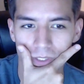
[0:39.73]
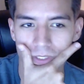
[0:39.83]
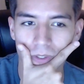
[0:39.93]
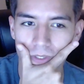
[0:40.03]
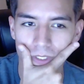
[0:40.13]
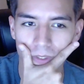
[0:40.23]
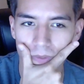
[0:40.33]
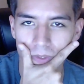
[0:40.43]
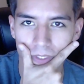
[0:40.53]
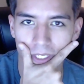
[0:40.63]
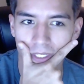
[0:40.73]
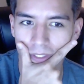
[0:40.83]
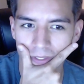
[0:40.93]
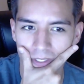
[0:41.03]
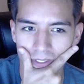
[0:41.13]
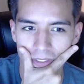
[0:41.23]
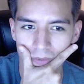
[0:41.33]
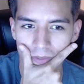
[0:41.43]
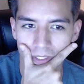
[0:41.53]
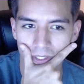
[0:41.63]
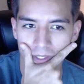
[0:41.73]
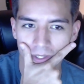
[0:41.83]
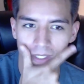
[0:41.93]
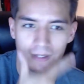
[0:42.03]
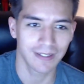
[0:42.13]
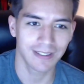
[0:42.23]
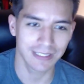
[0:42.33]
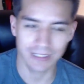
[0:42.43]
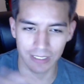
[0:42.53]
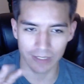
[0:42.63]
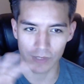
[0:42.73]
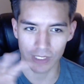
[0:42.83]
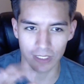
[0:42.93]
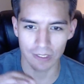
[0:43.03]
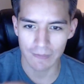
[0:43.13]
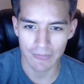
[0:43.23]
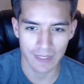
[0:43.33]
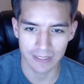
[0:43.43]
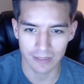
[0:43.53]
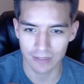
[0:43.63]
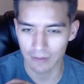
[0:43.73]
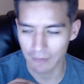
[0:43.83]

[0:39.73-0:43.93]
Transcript: don't do that. Okay, you don't do that. Okay, that's not it right there. That's not it.